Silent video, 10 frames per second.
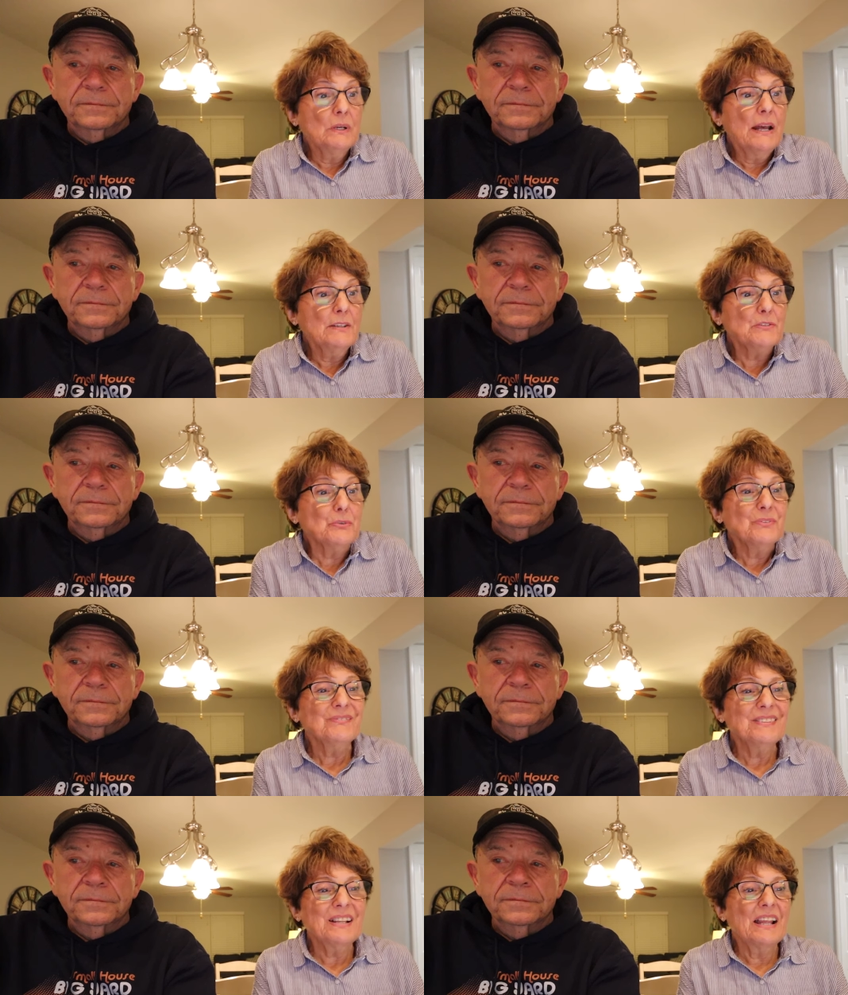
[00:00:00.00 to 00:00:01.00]
Speaker 1: and I do.
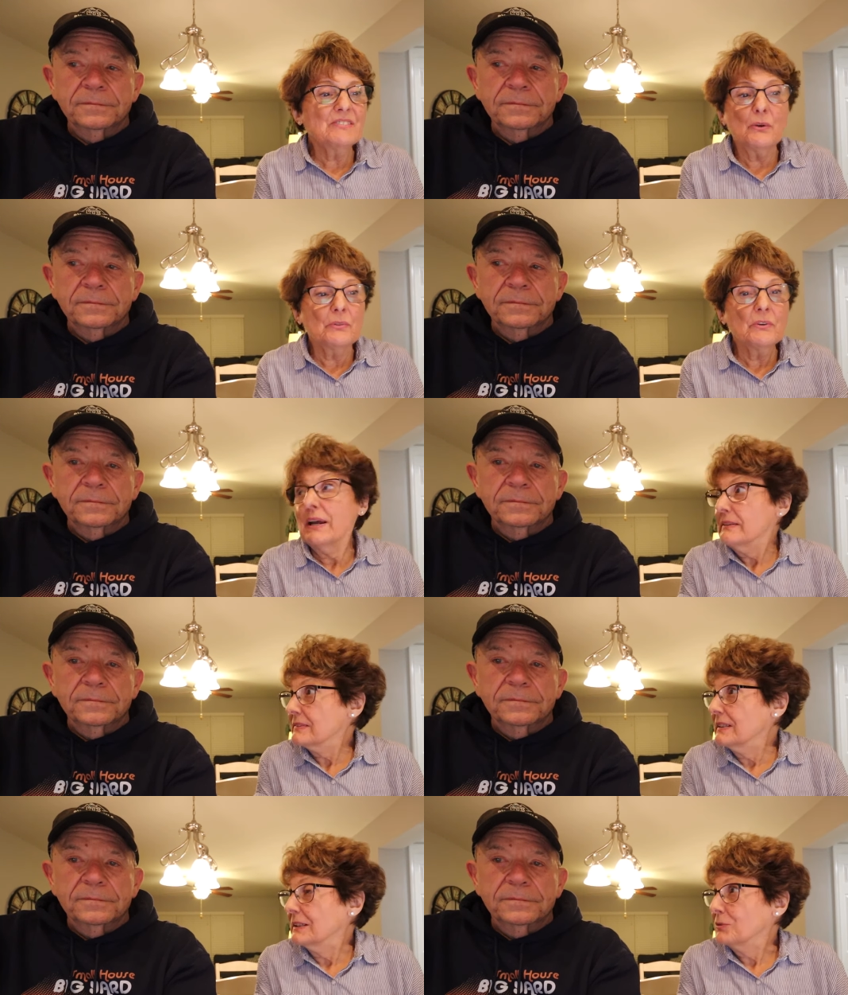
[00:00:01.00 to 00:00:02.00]
So they're
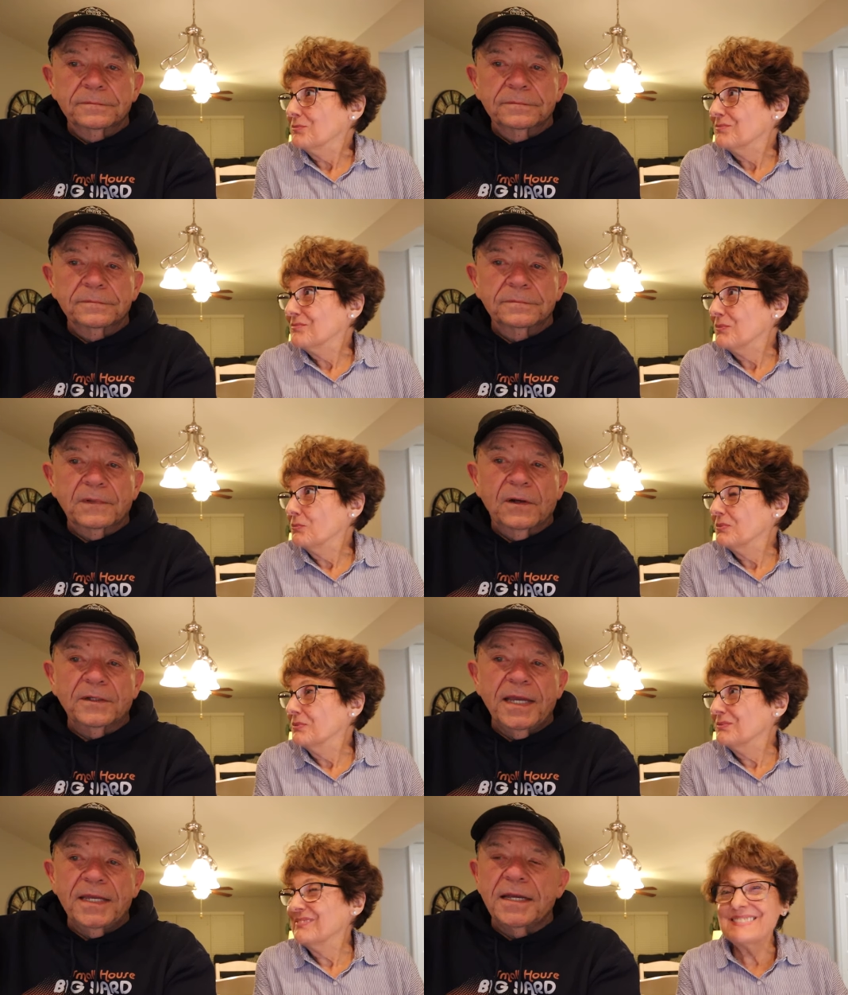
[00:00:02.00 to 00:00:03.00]
asking.
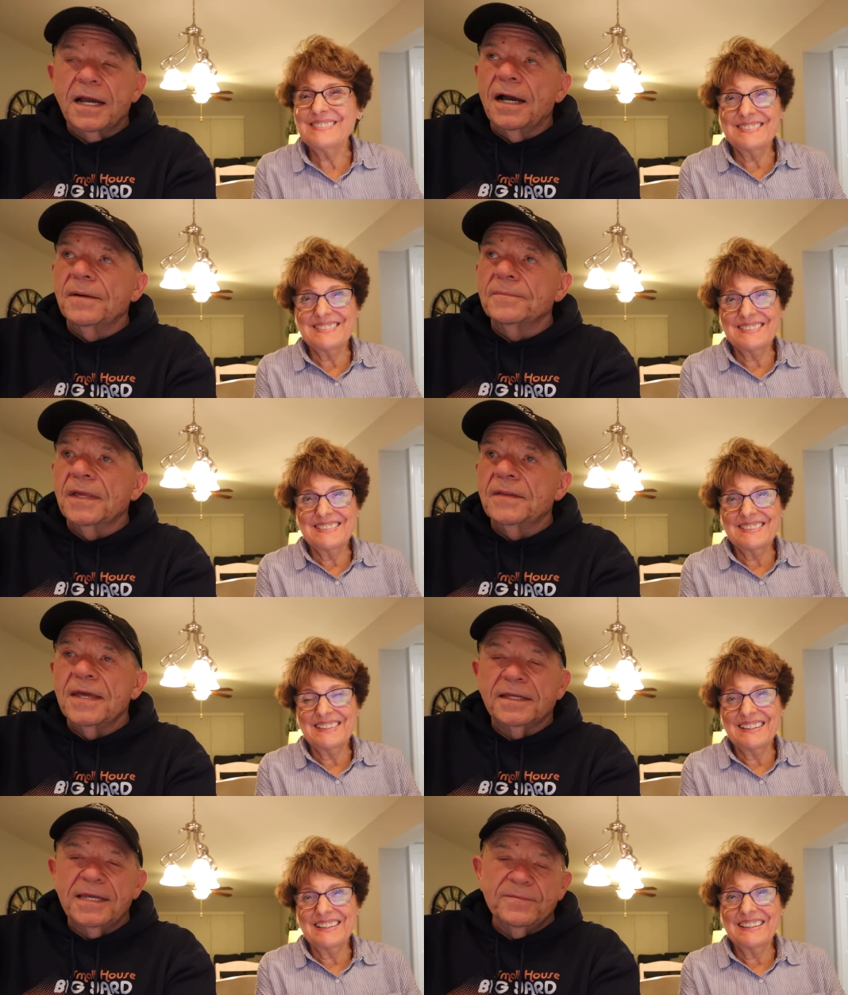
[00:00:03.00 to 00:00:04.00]
Speaker 2: Okay, um, and
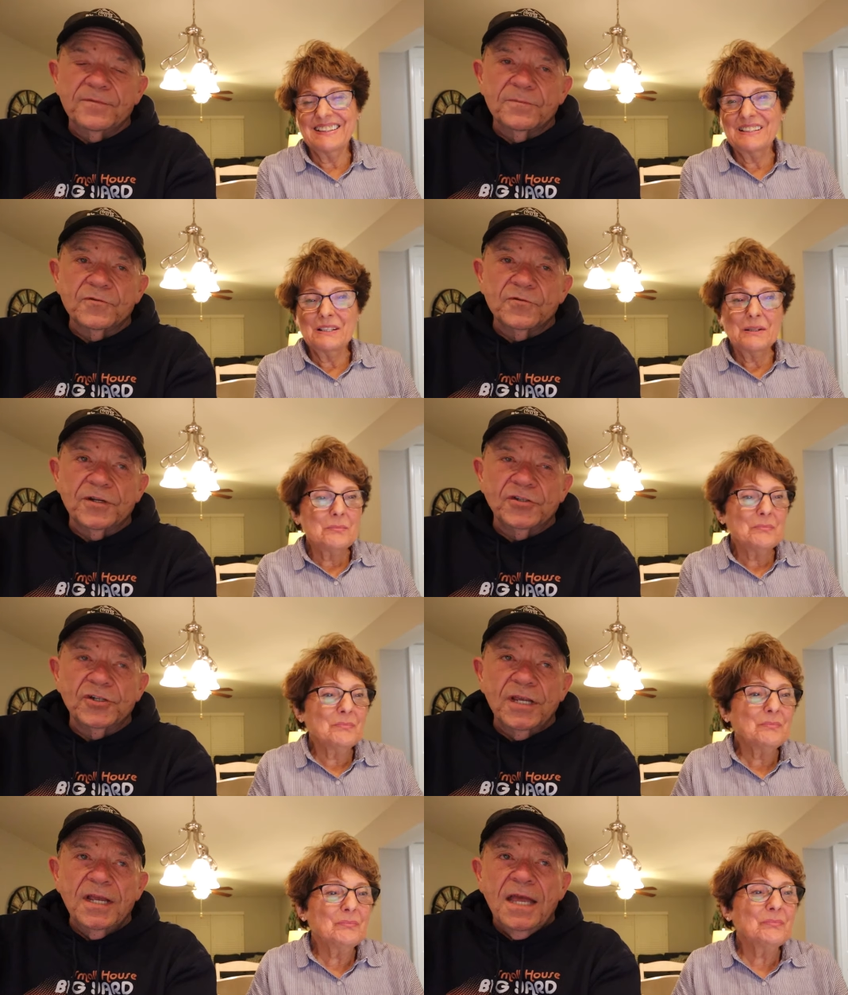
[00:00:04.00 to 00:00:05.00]
that came from
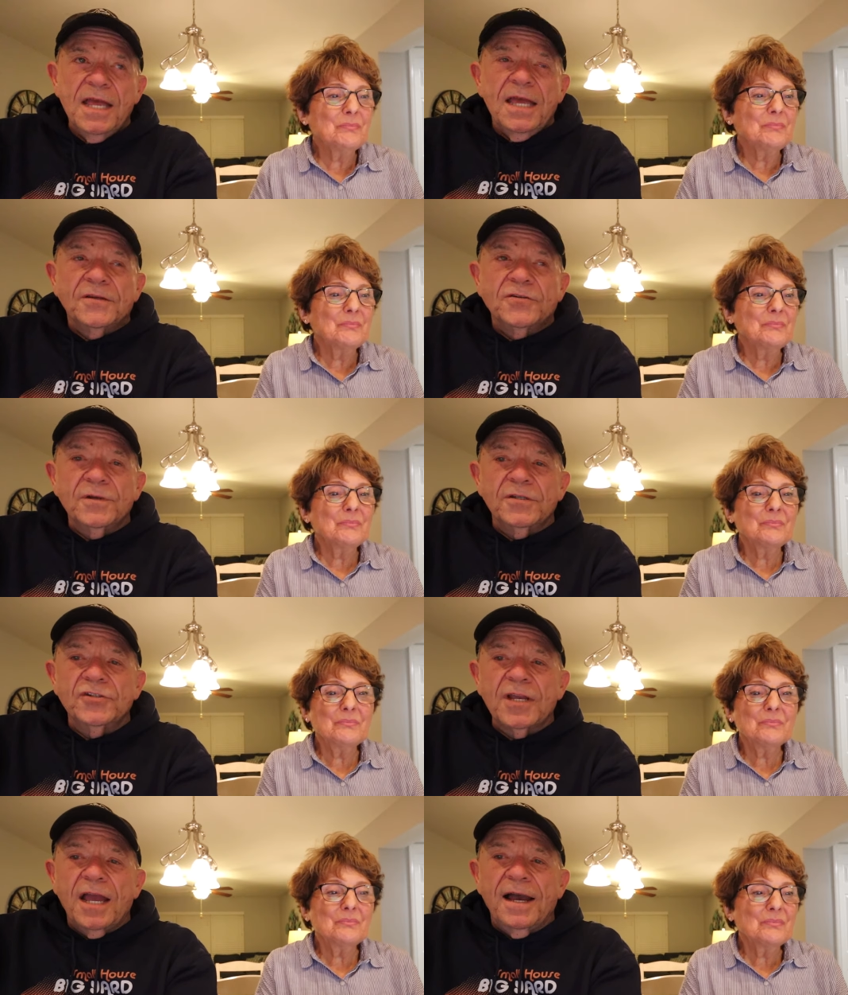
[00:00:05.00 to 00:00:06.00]
Trish. And
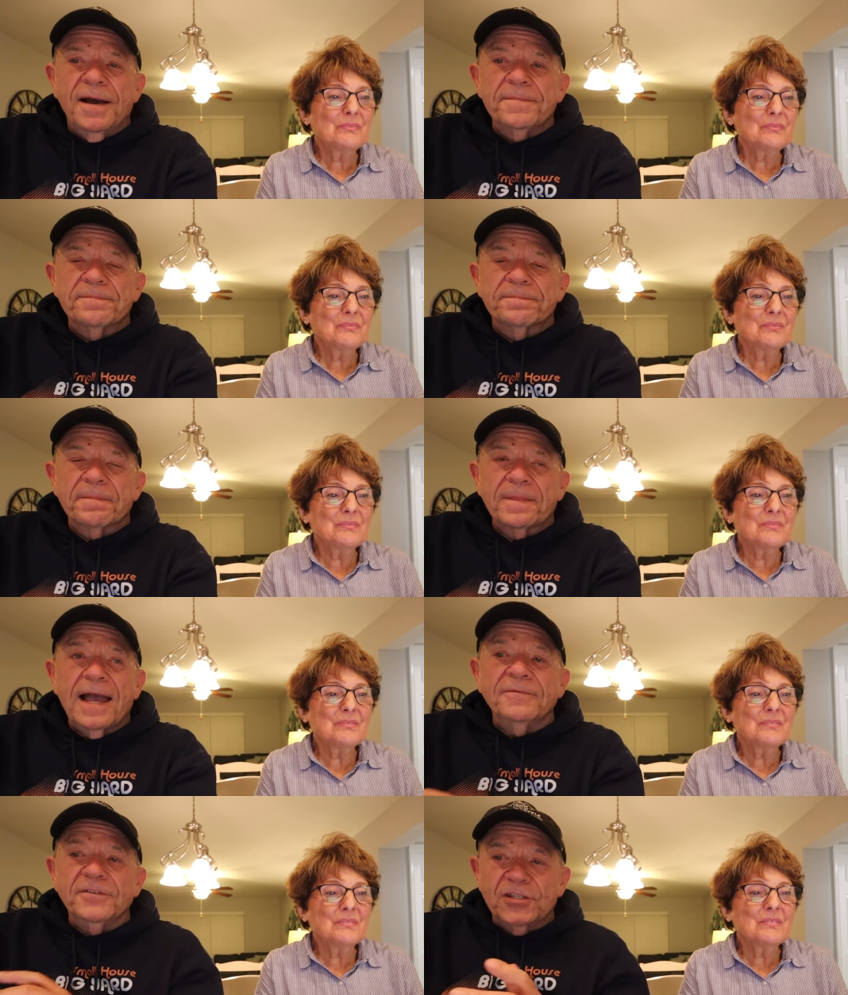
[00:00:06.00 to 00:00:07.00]
Trish, um,
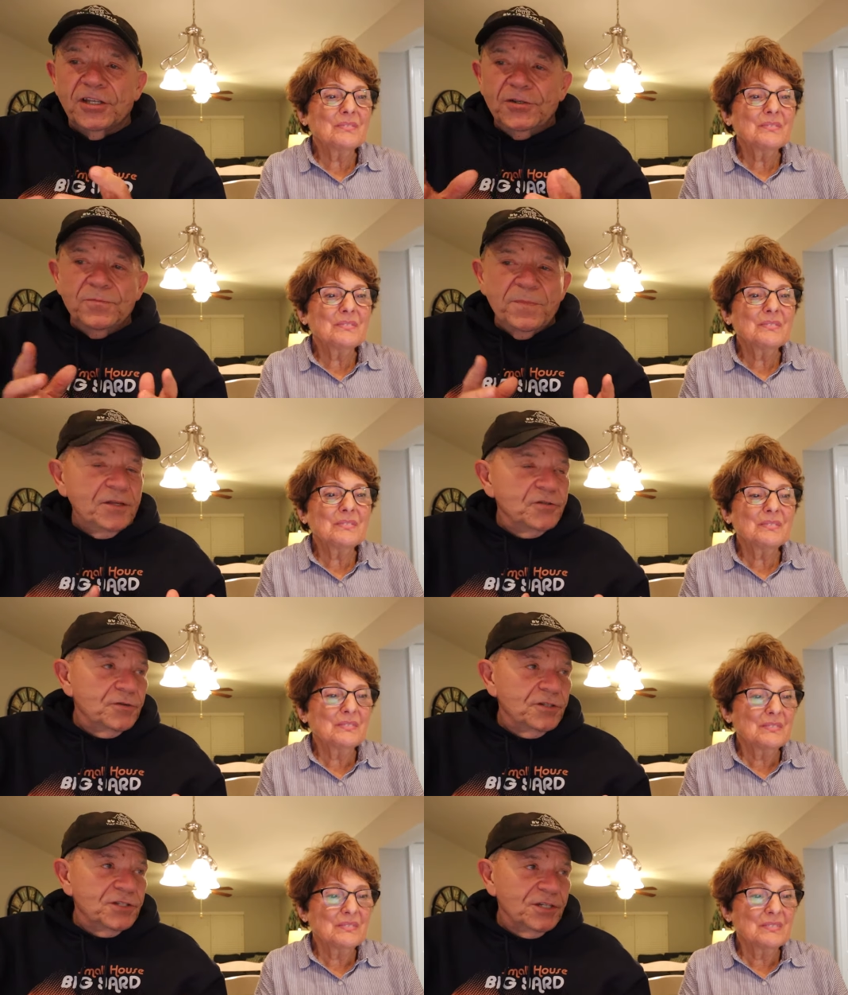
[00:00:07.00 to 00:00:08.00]
obviously, you made
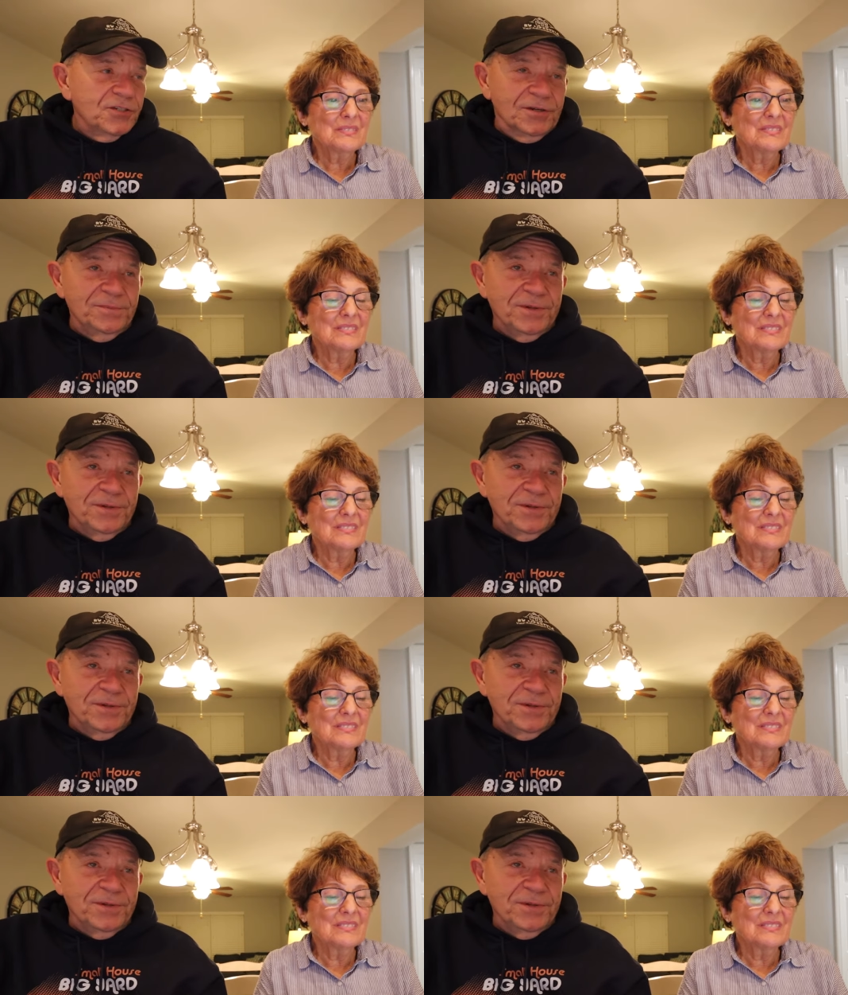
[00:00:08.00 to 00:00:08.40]
your decision